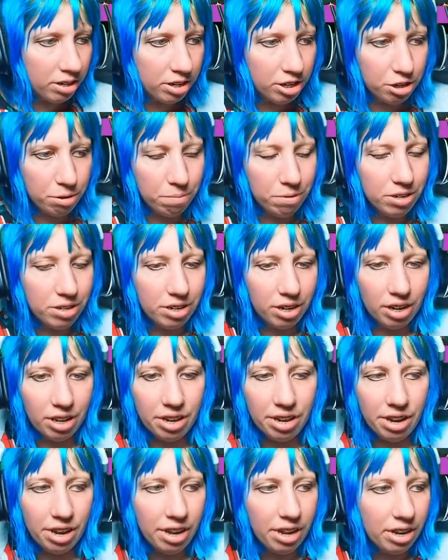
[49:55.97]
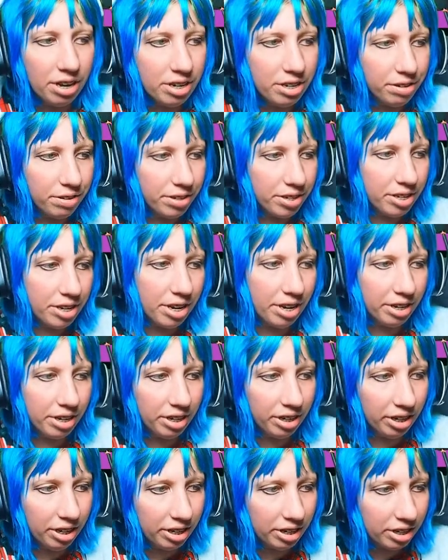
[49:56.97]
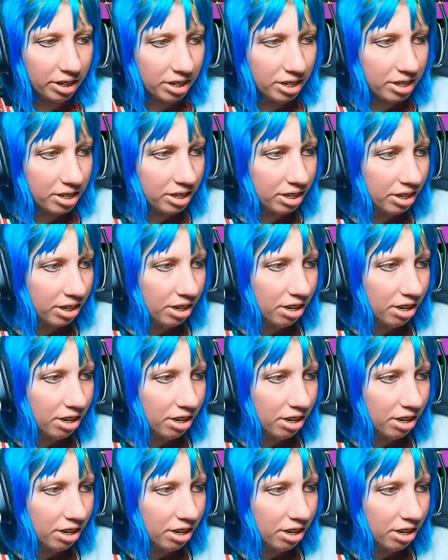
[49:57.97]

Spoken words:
someone delete it? I don't see any links.